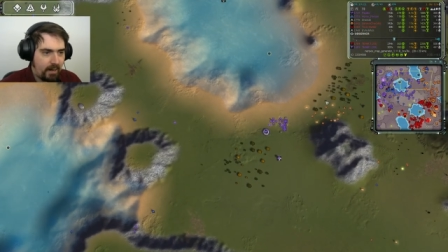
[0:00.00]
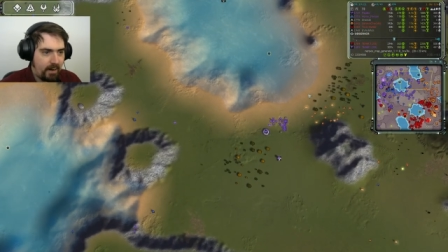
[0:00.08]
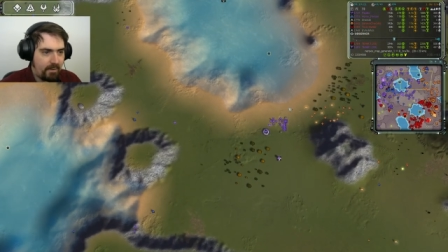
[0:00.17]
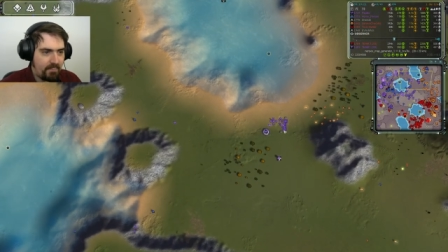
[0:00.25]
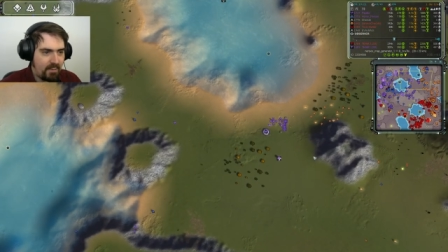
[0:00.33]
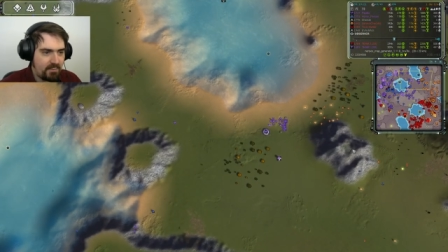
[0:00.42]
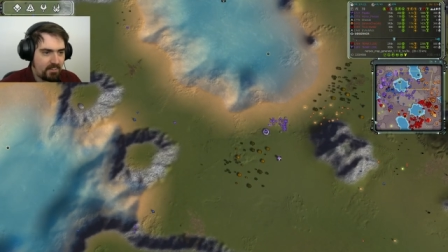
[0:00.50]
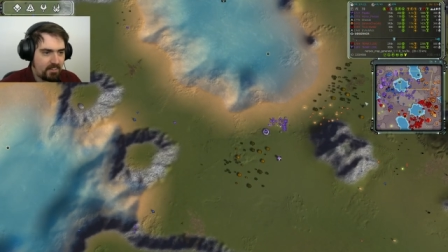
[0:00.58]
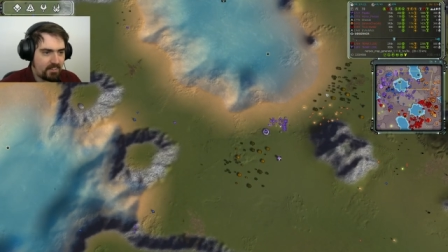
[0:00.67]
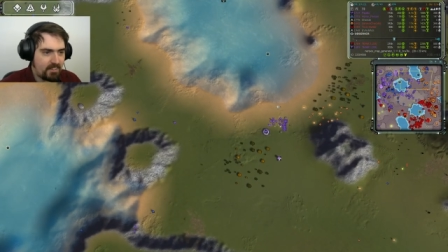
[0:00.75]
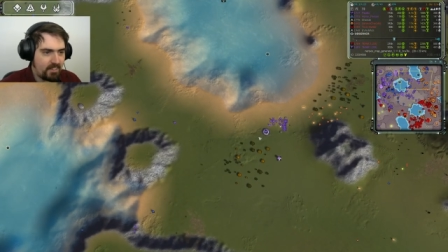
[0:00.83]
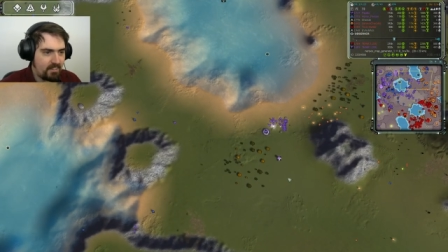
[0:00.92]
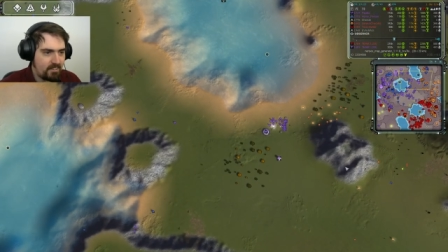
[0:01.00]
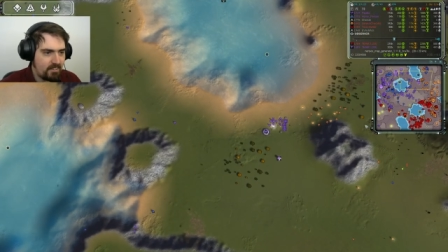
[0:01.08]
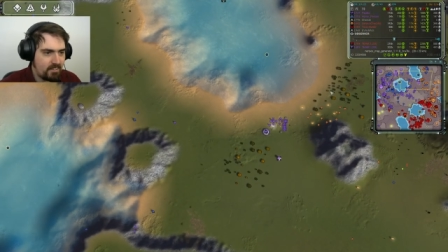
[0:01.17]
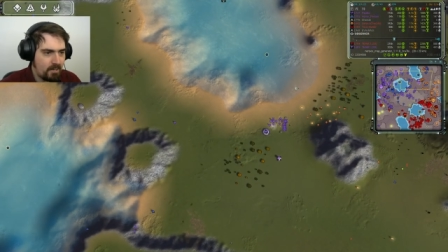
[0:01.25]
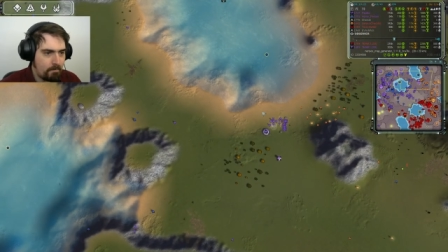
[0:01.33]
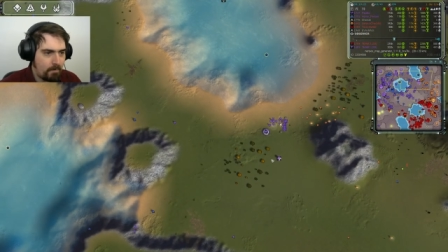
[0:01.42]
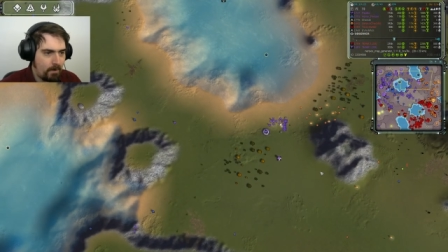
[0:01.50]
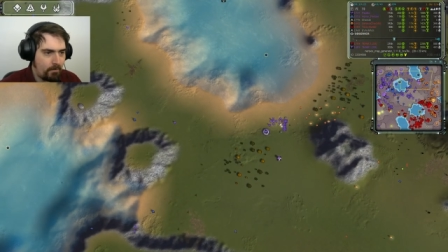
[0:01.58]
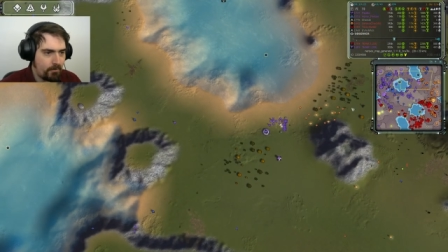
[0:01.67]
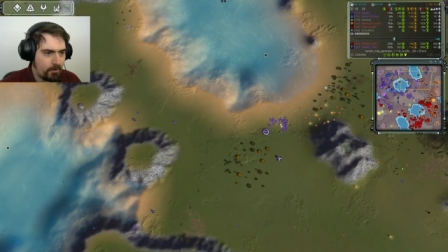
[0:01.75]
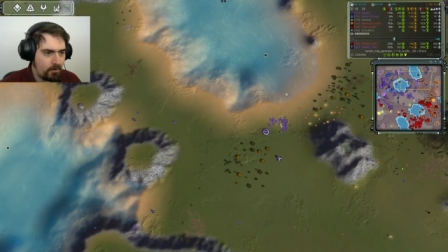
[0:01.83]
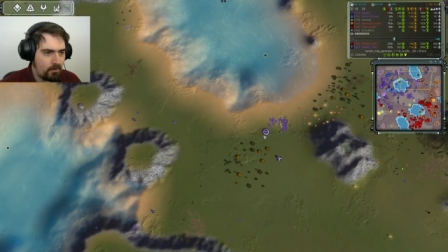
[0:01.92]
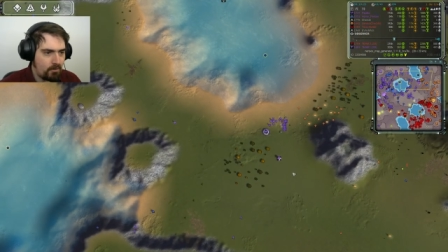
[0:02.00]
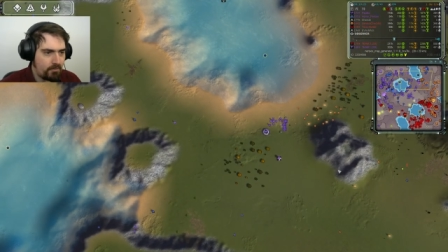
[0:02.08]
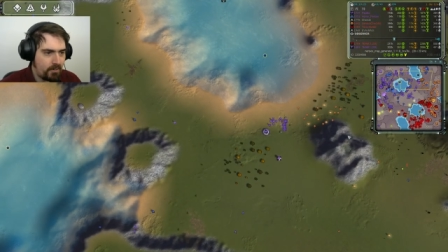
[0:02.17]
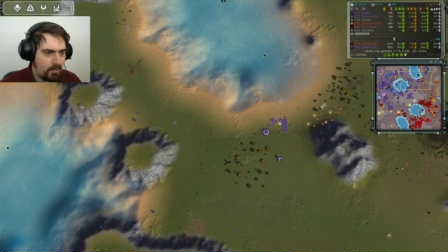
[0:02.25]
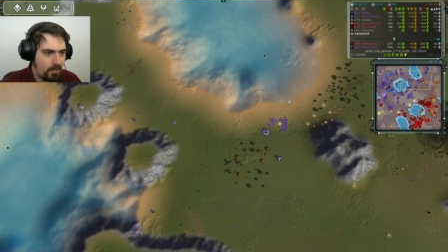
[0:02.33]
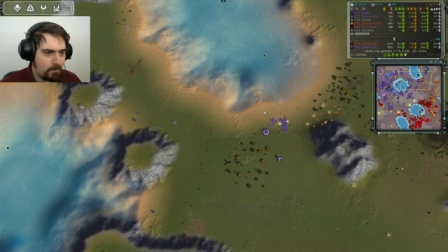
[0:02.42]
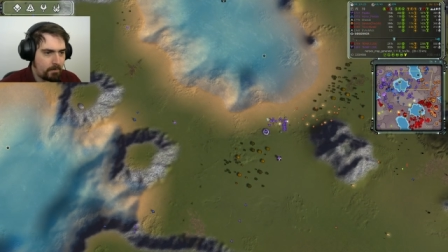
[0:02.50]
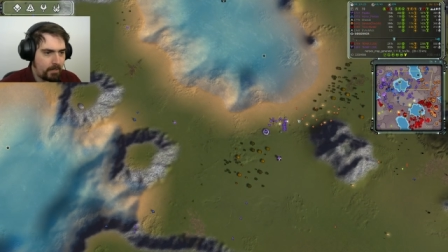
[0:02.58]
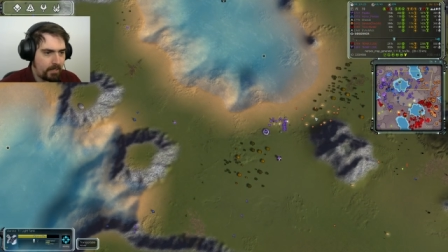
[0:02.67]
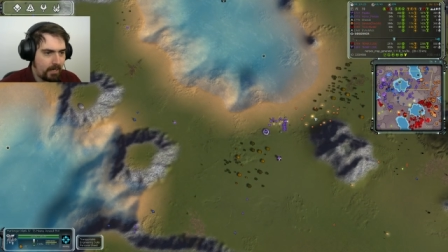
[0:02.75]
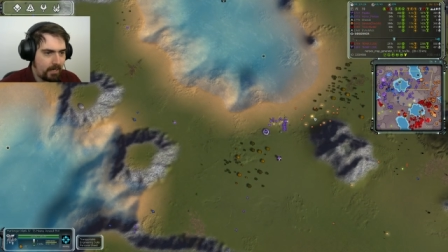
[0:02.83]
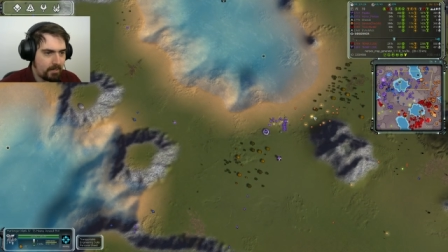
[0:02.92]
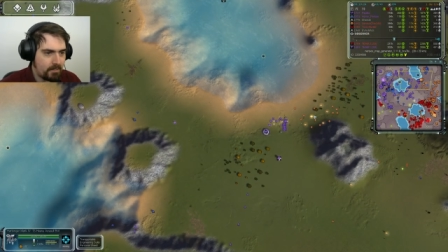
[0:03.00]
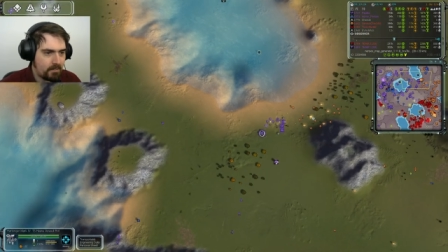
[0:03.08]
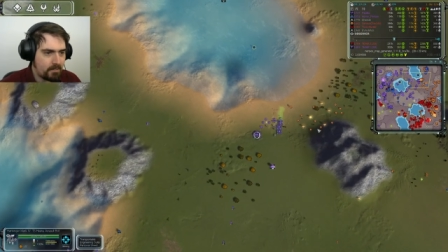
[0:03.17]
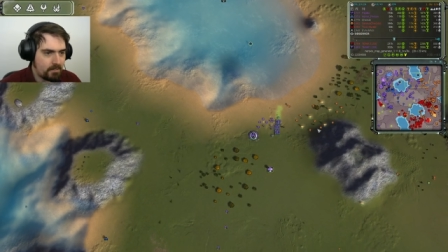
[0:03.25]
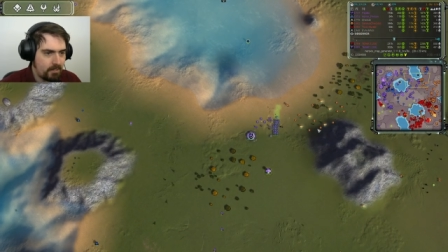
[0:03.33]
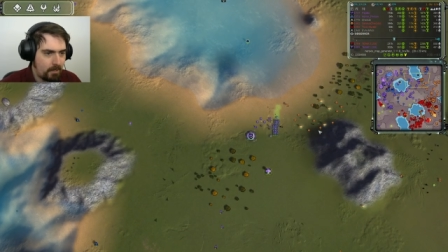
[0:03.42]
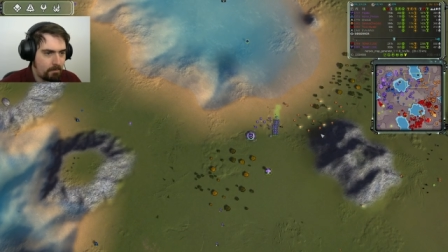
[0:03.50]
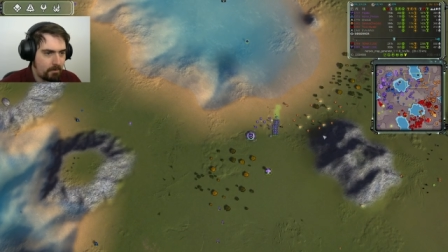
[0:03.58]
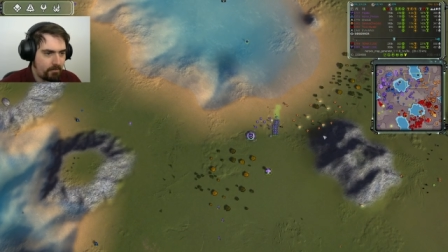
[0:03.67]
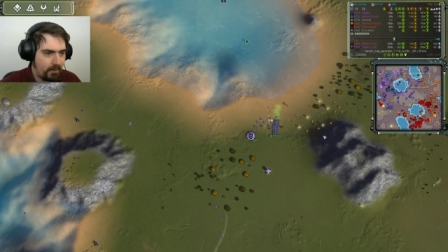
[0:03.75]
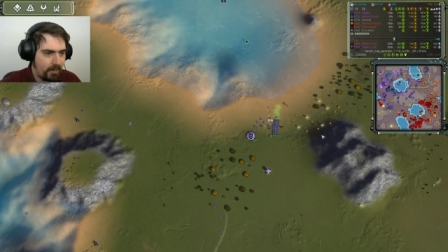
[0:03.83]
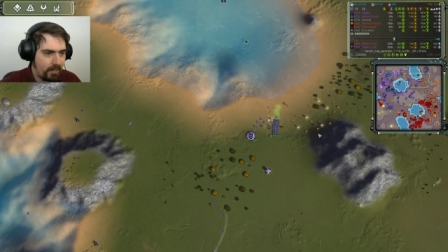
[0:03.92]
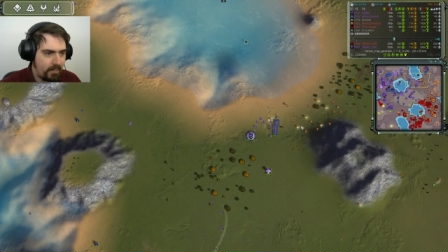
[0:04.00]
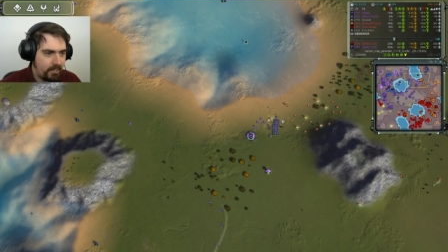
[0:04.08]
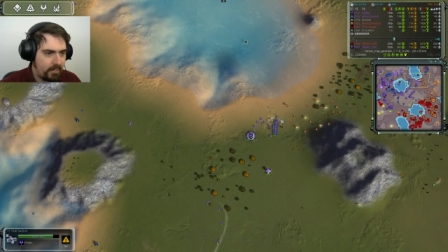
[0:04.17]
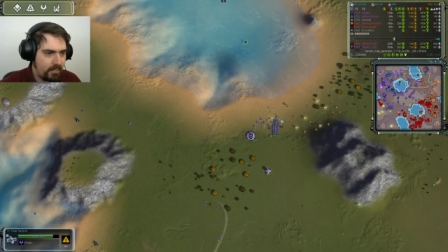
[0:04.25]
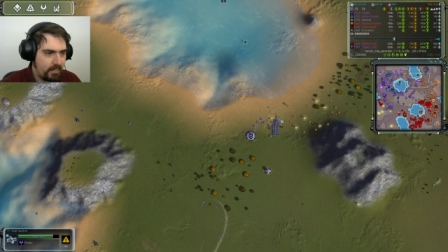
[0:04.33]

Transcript: And that's a decent amount of Harvey and Sniper fire,